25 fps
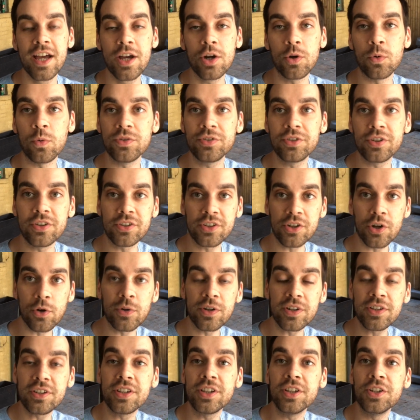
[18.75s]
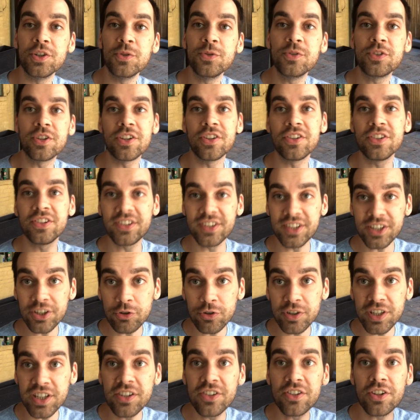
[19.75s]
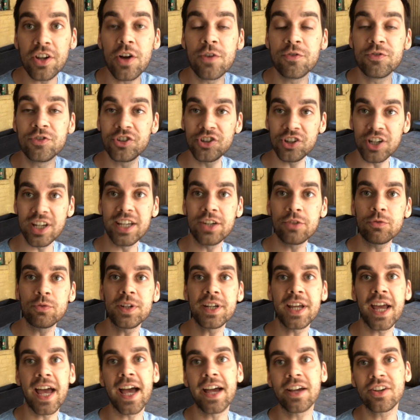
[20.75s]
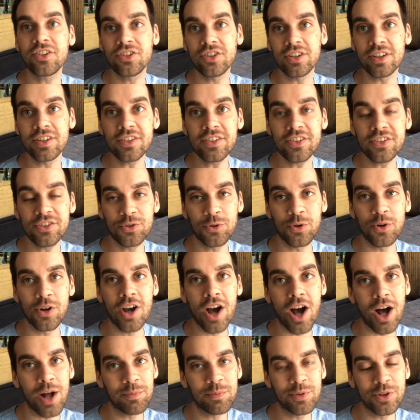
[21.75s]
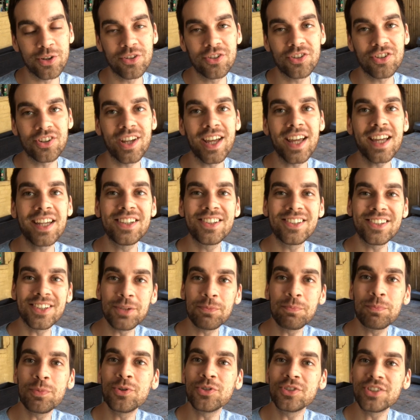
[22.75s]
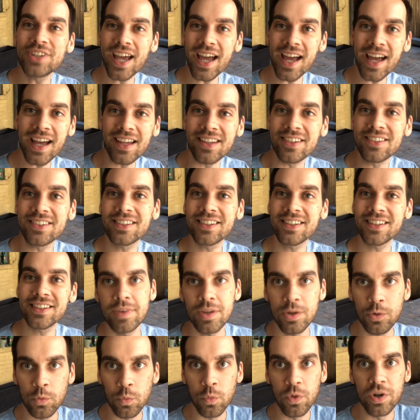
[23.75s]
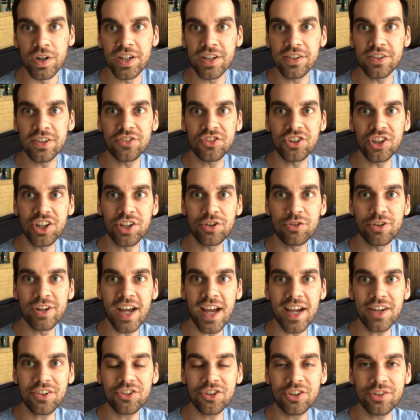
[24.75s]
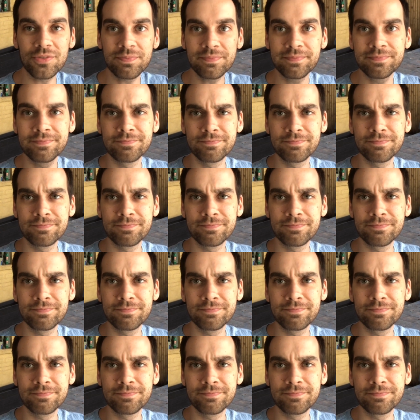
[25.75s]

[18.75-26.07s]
which is going to use a series of chain reactions to accomplish a simple task. What is a chain reaction?